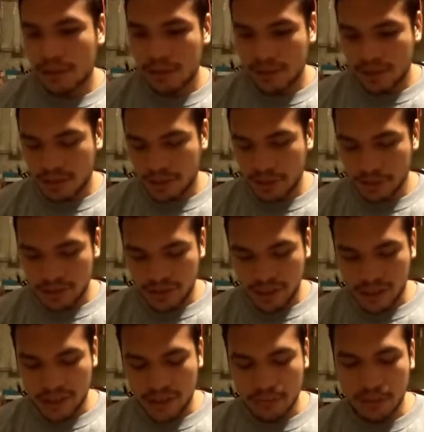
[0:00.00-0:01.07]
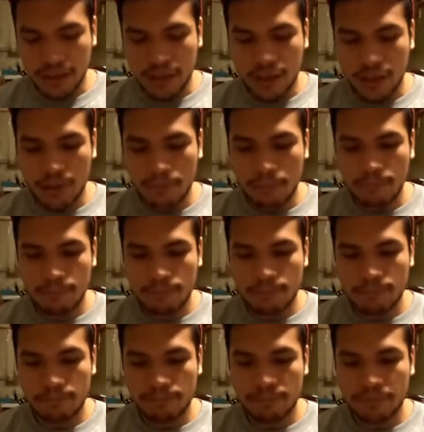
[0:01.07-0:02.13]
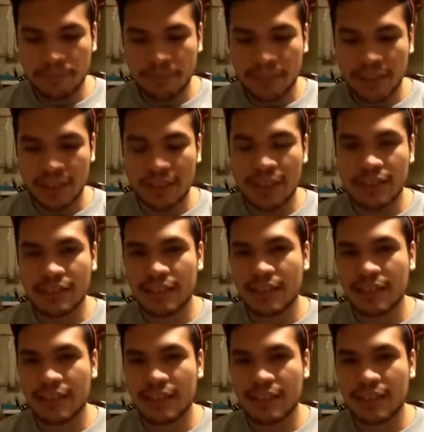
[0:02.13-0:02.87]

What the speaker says: skill sets become less